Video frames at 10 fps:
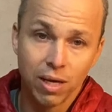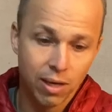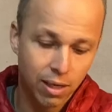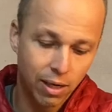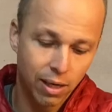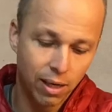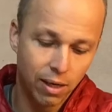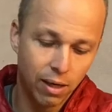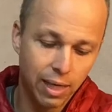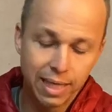
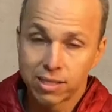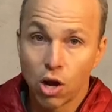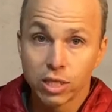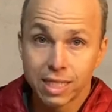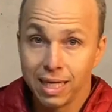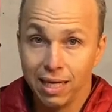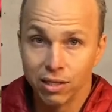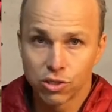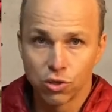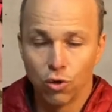It's all steel,
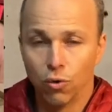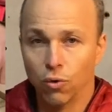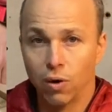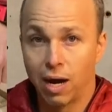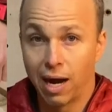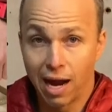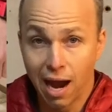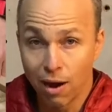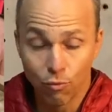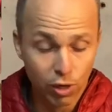so
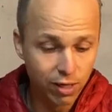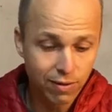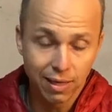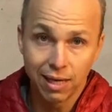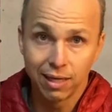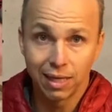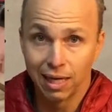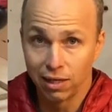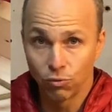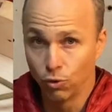I wouldn't think
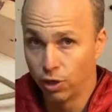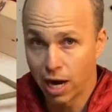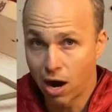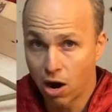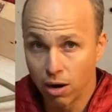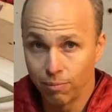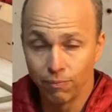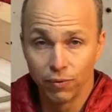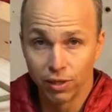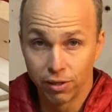it would harm
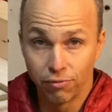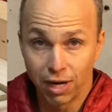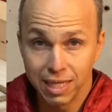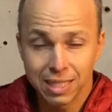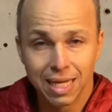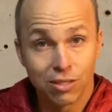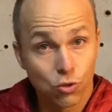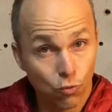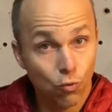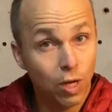the device.
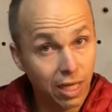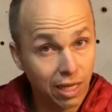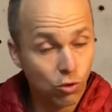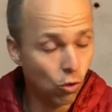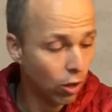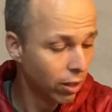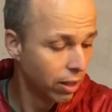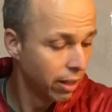That's really cool.